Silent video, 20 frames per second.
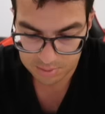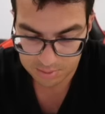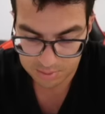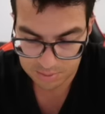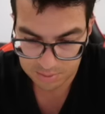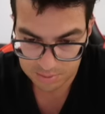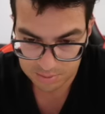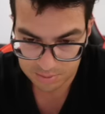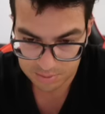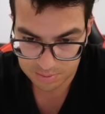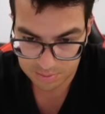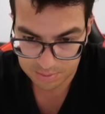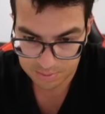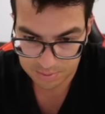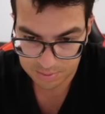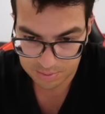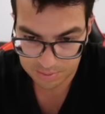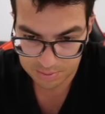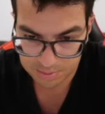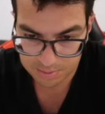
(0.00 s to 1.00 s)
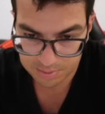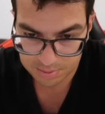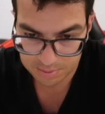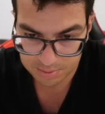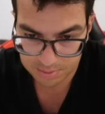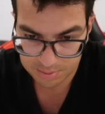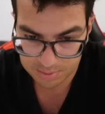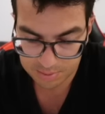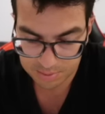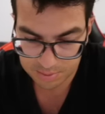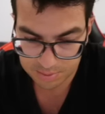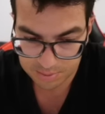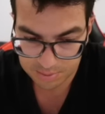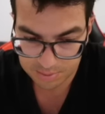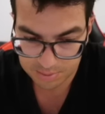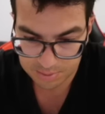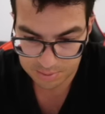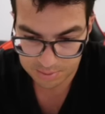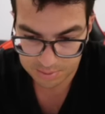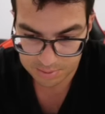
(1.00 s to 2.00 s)

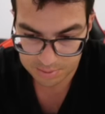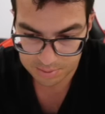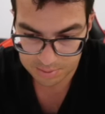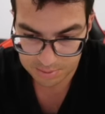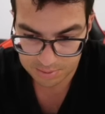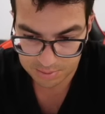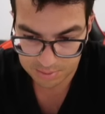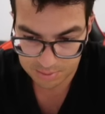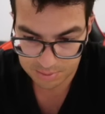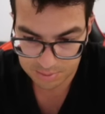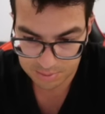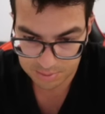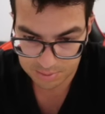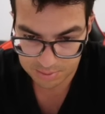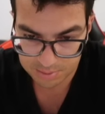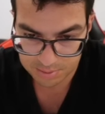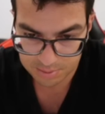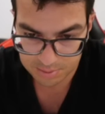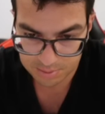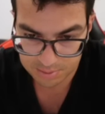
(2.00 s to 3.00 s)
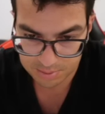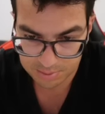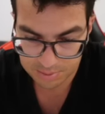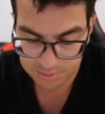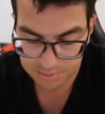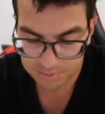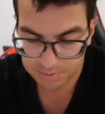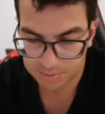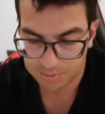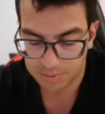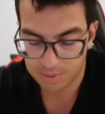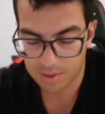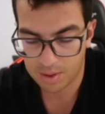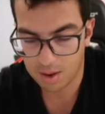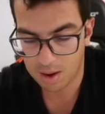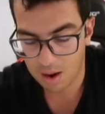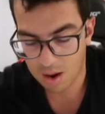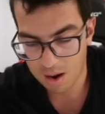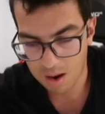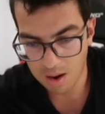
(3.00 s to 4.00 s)

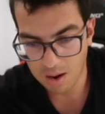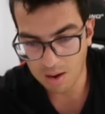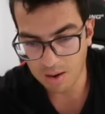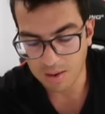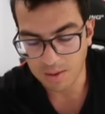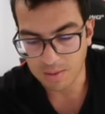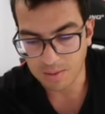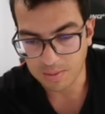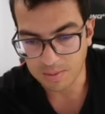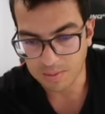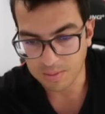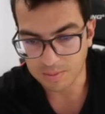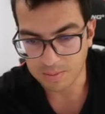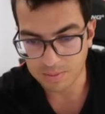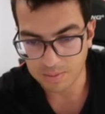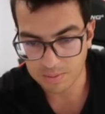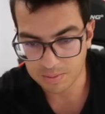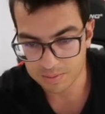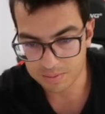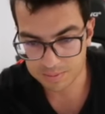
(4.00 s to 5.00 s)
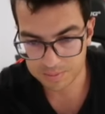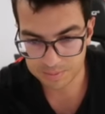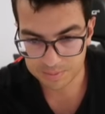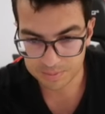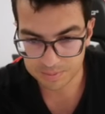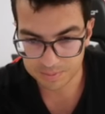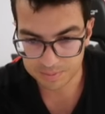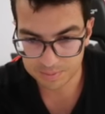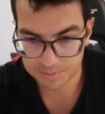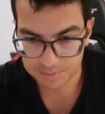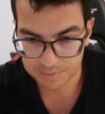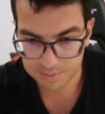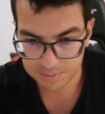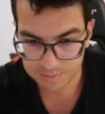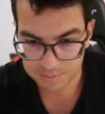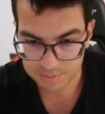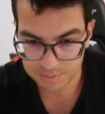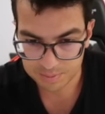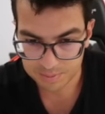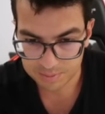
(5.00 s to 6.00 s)

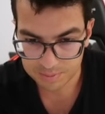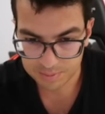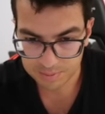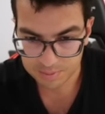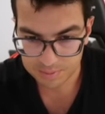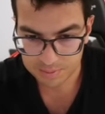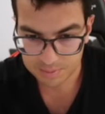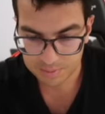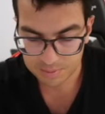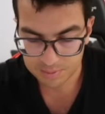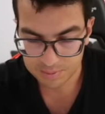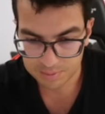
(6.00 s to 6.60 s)
This person isn't speaking.